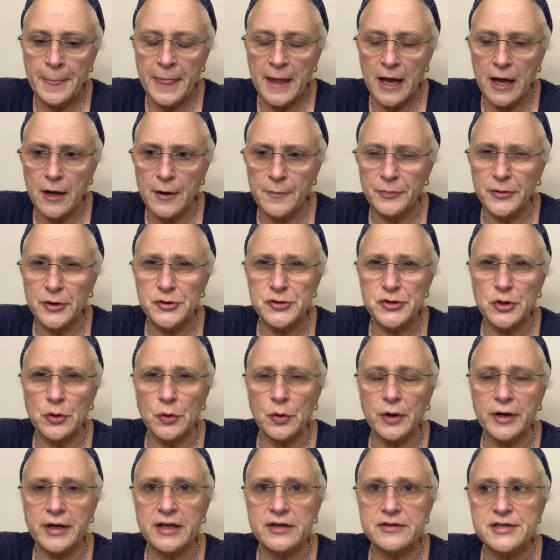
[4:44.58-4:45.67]
There's an
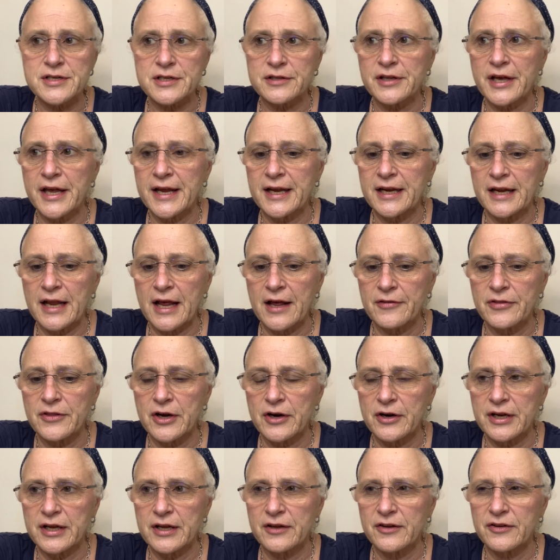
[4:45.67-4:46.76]
orchid delight, and
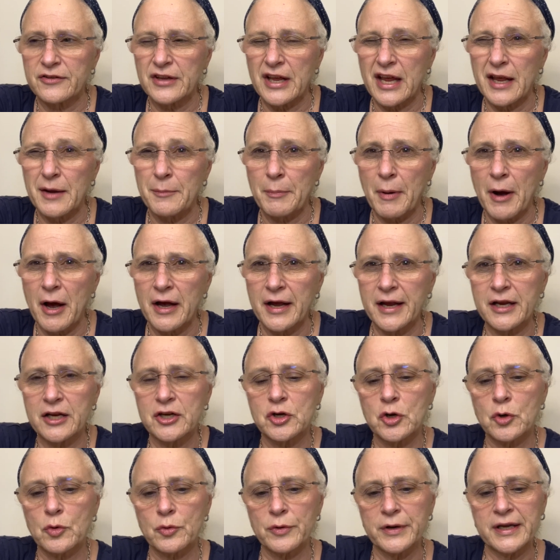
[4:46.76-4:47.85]
there is a pine
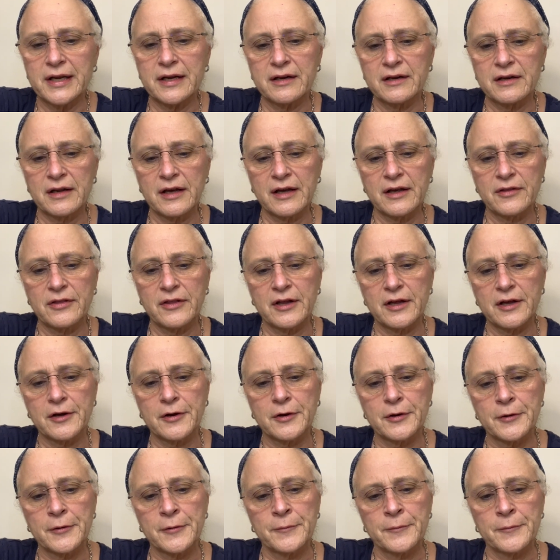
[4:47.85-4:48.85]
green, I think.